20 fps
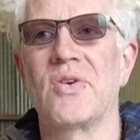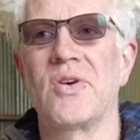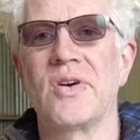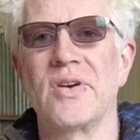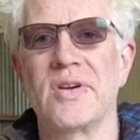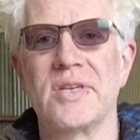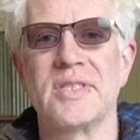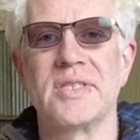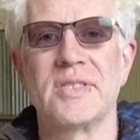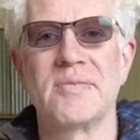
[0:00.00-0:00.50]
a
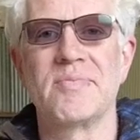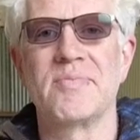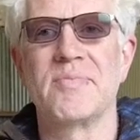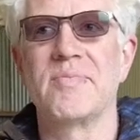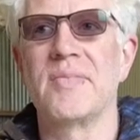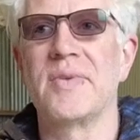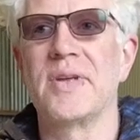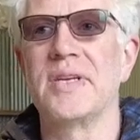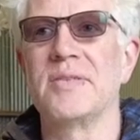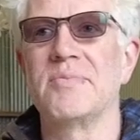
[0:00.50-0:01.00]
horn, is
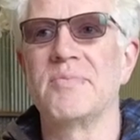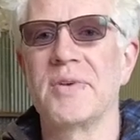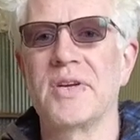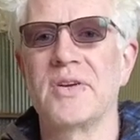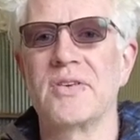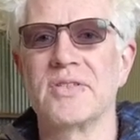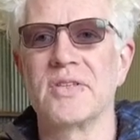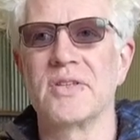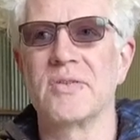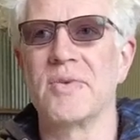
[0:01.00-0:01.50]

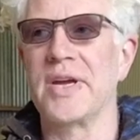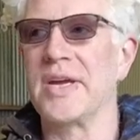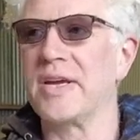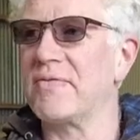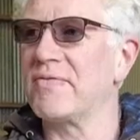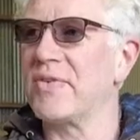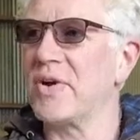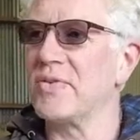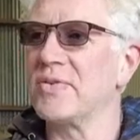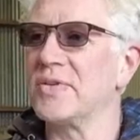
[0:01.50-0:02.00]
because of the way
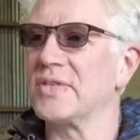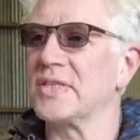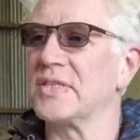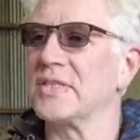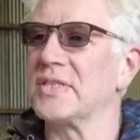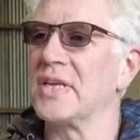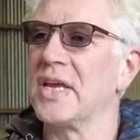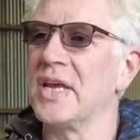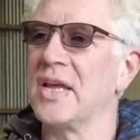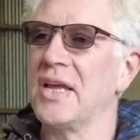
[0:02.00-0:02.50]
it
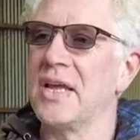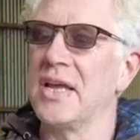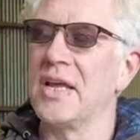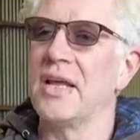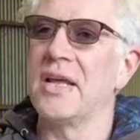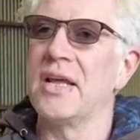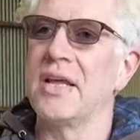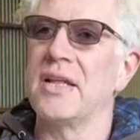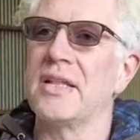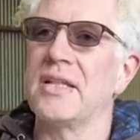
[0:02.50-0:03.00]
focuses
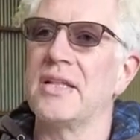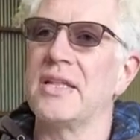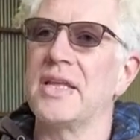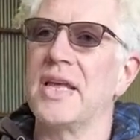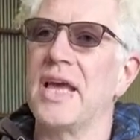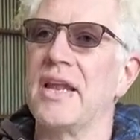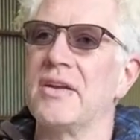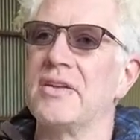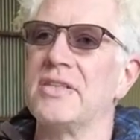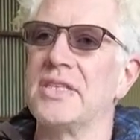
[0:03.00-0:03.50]

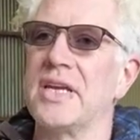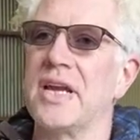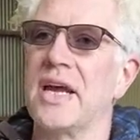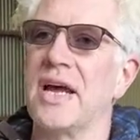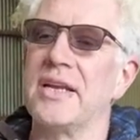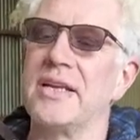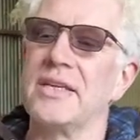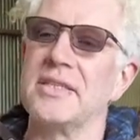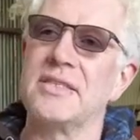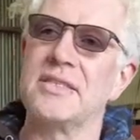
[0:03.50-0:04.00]
the energy.
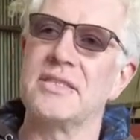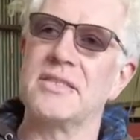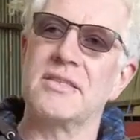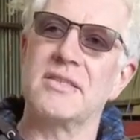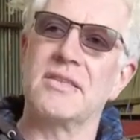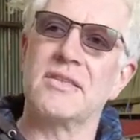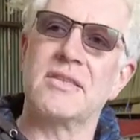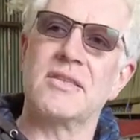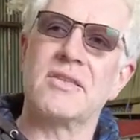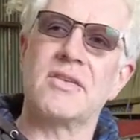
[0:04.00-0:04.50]
And it's
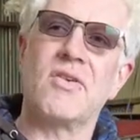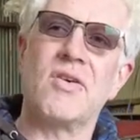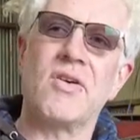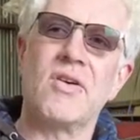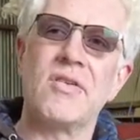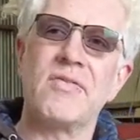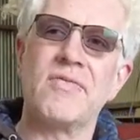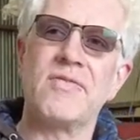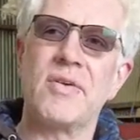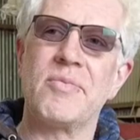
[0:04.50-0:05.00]
the
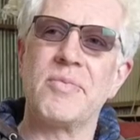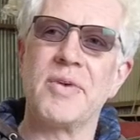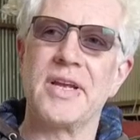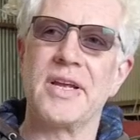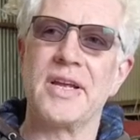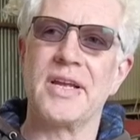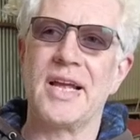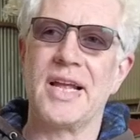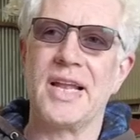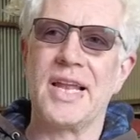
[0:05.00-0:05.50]
horn from
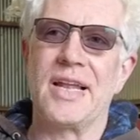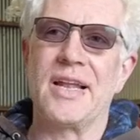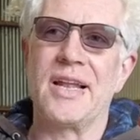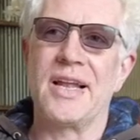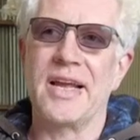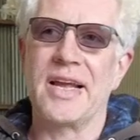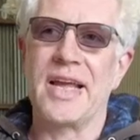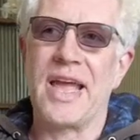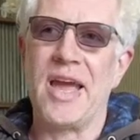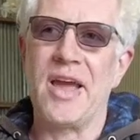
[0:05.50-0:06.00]

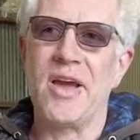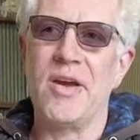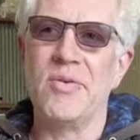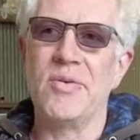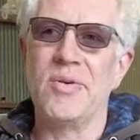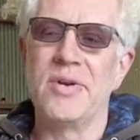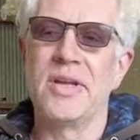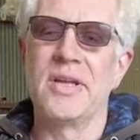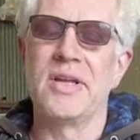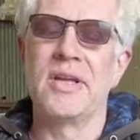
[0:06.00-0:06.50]
a
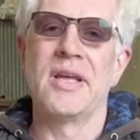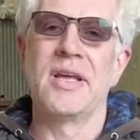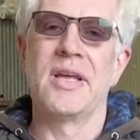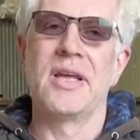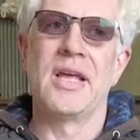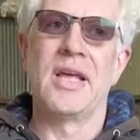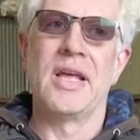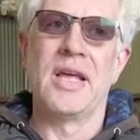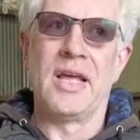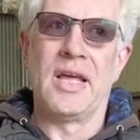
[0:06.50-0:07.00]
cow
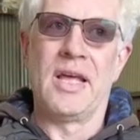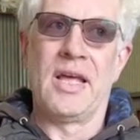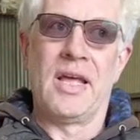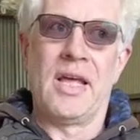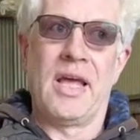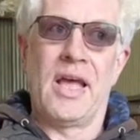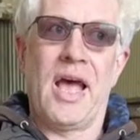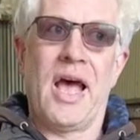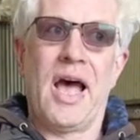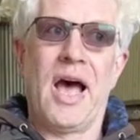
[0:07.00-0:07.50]

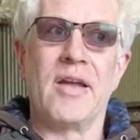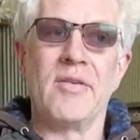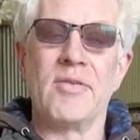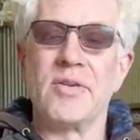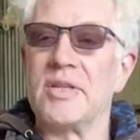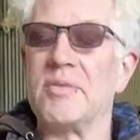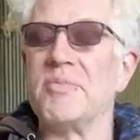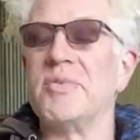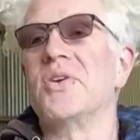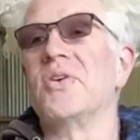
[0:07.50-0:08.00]

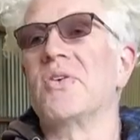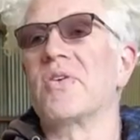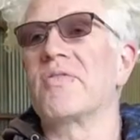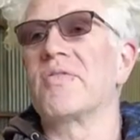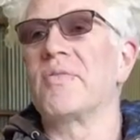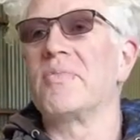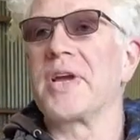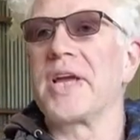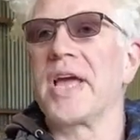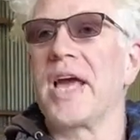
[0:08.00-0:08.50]
and the manure
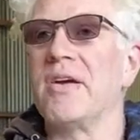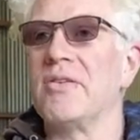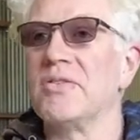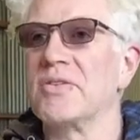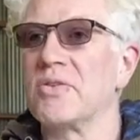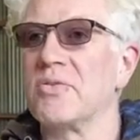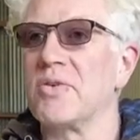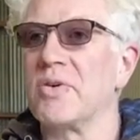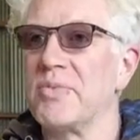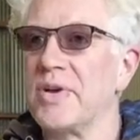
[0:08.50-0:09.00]
from a cow.
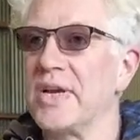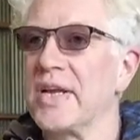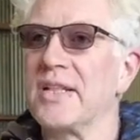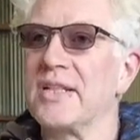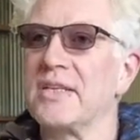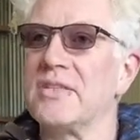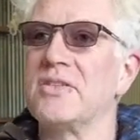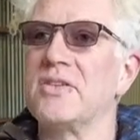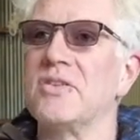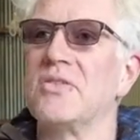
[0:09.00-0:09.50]
So we're
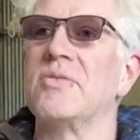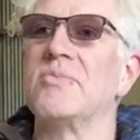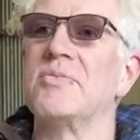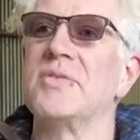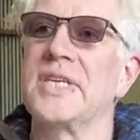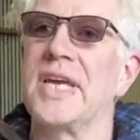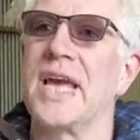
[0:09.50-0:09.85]
bringing the two of them